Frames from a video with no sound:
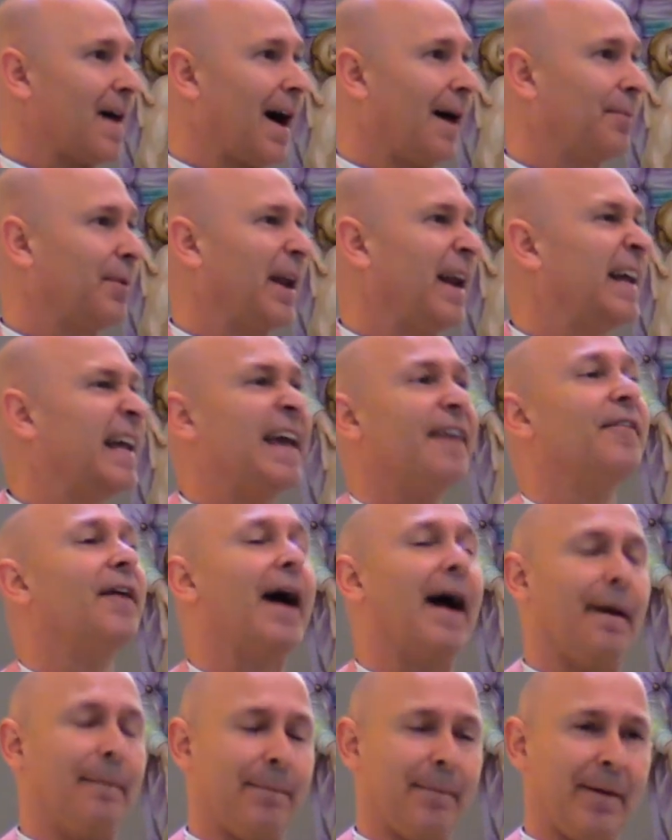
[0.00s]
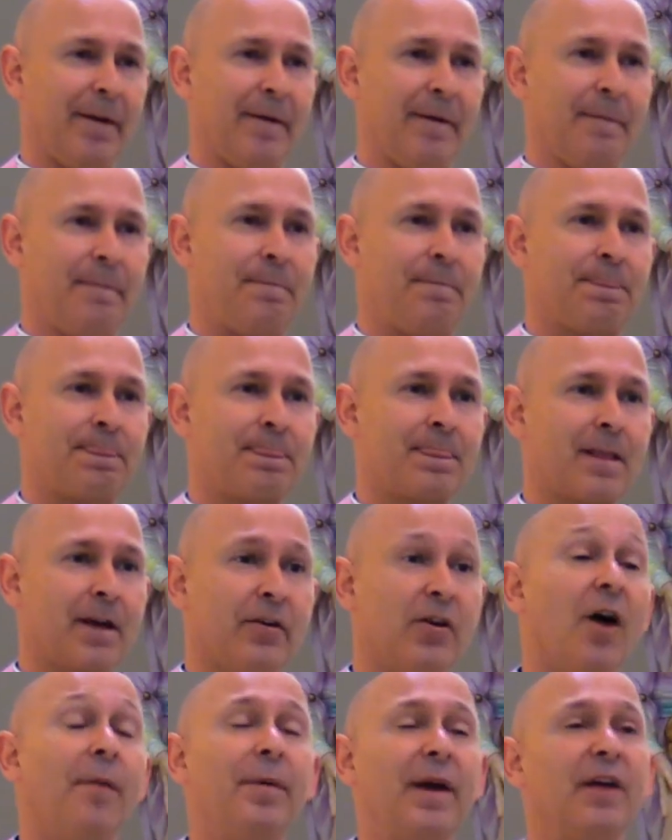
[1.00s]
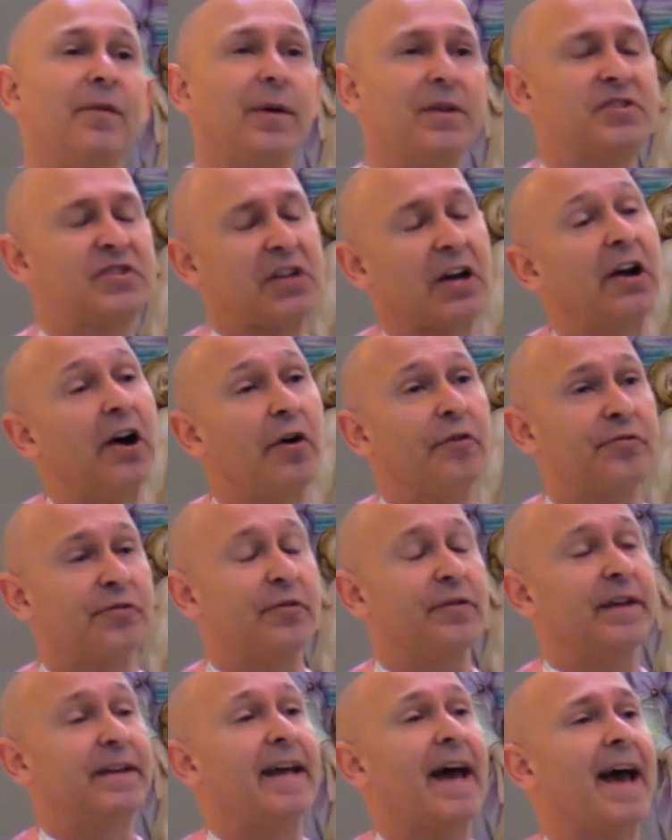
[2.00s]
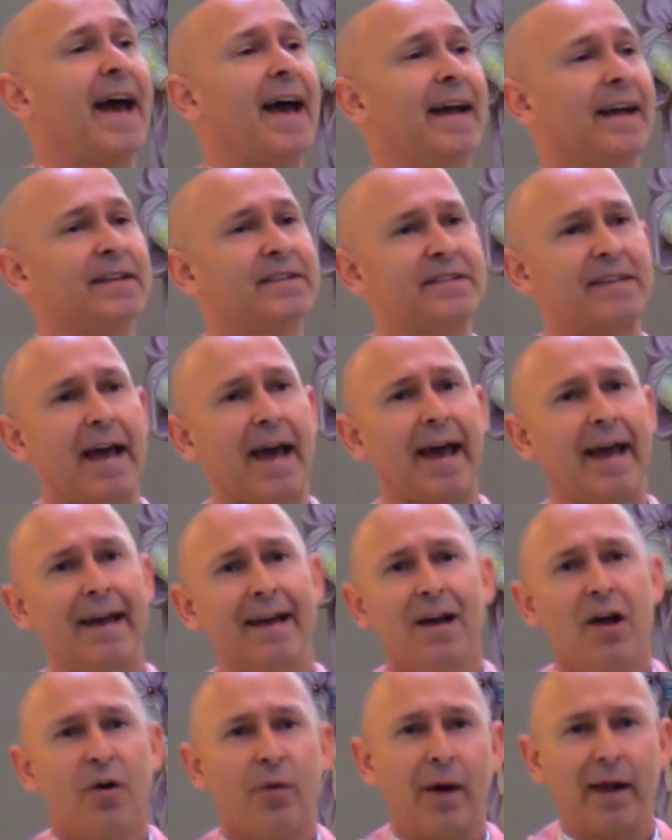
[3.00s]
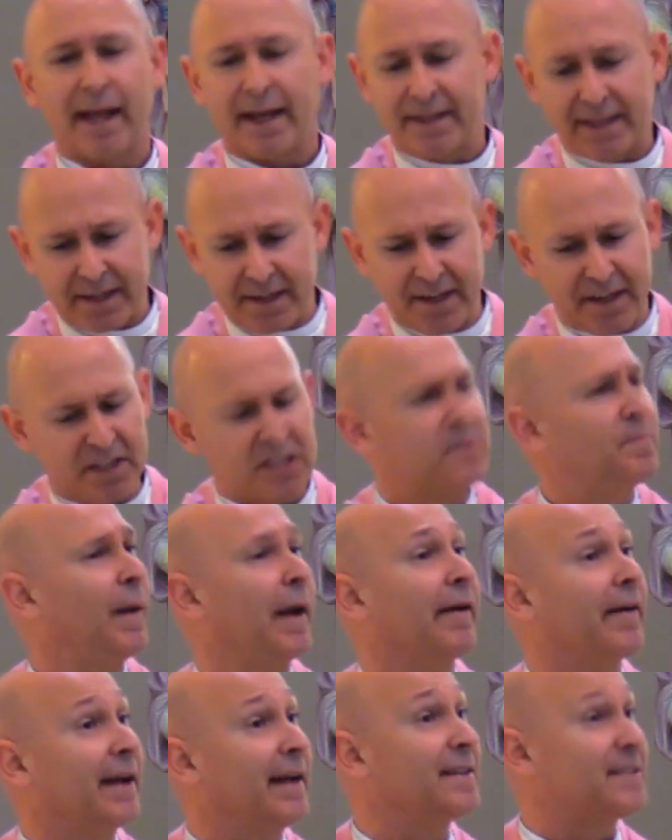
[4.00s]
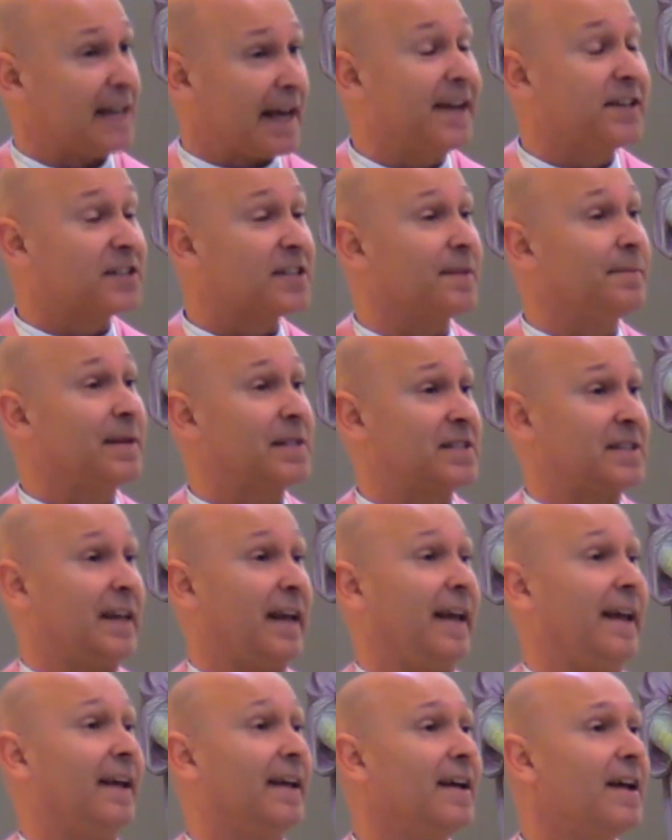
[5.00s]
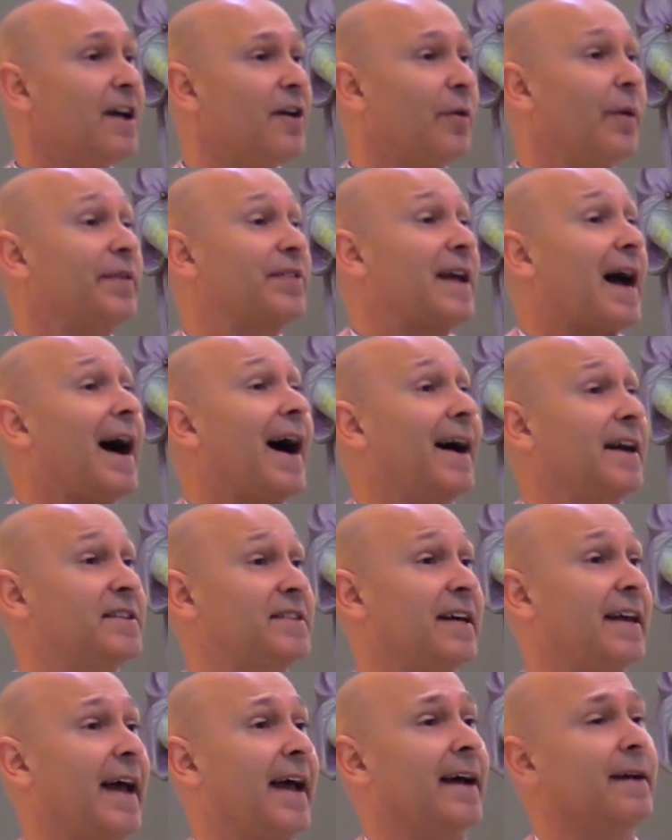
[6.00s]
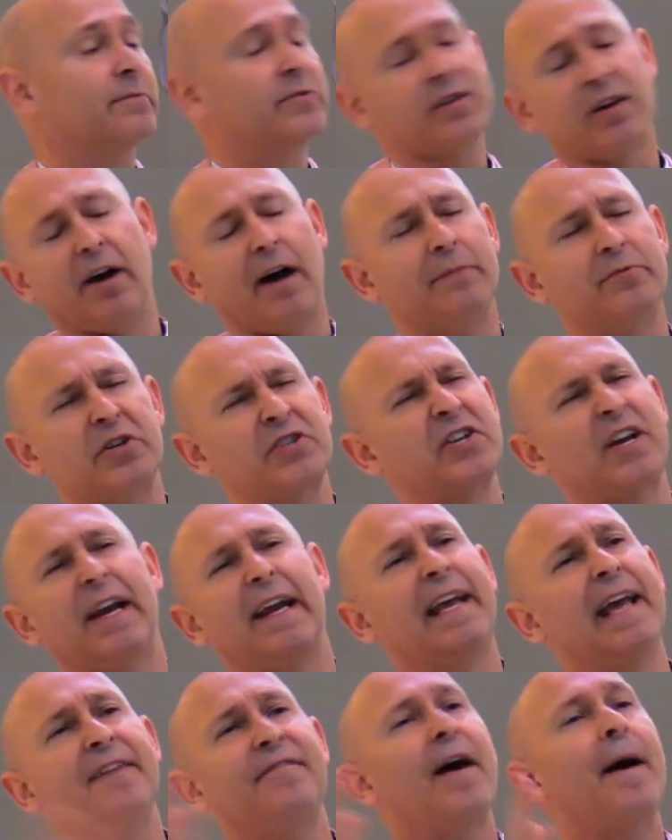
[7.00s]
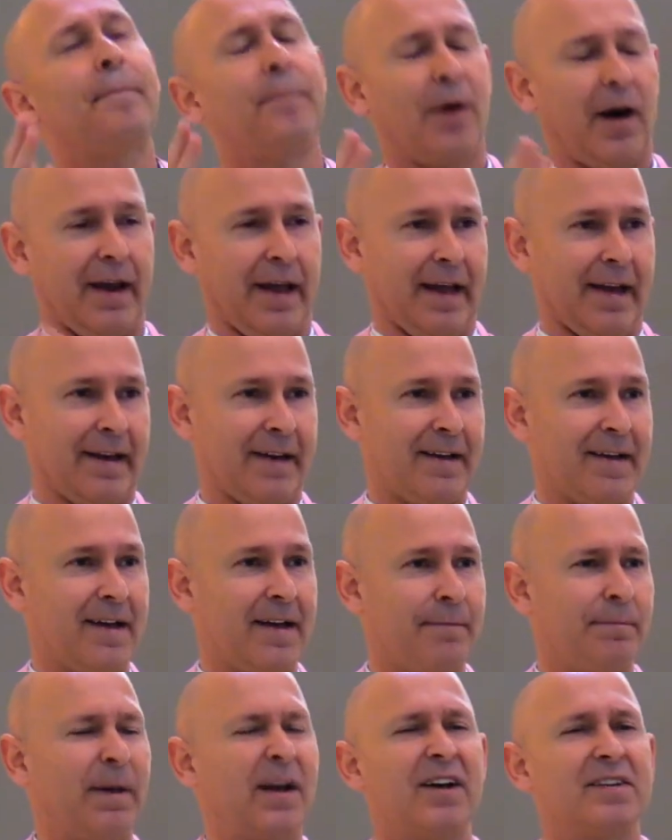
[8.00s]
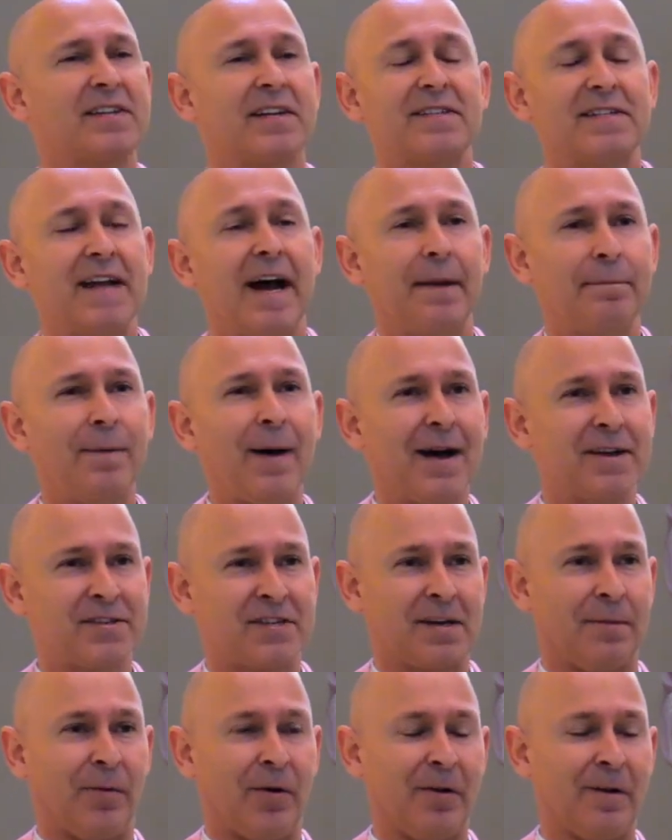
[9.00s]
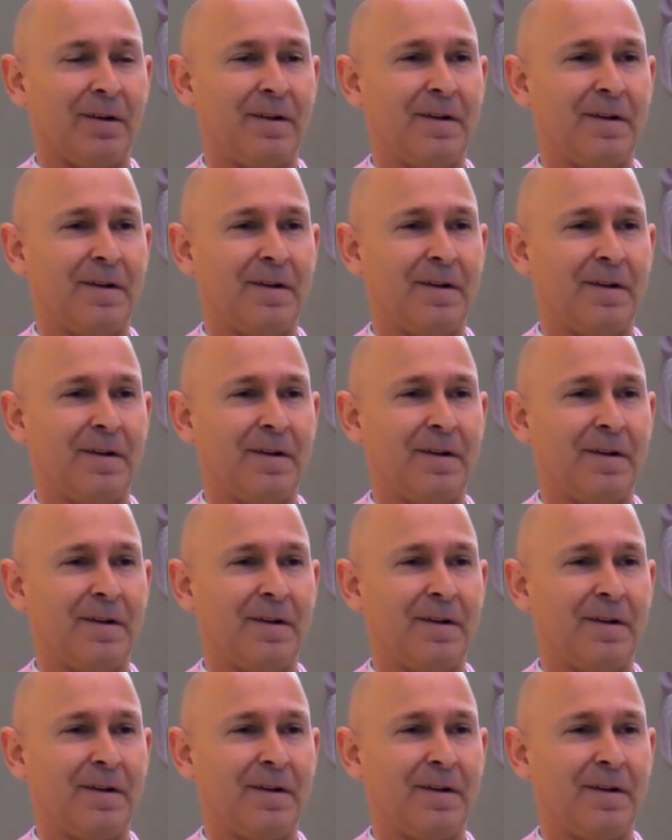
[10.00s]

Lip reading: I'm going to give up. Nobody wants to go through the day and say, well, I didn't experience intimacy with God today, and so I'm just going to give up on it because it's not possible.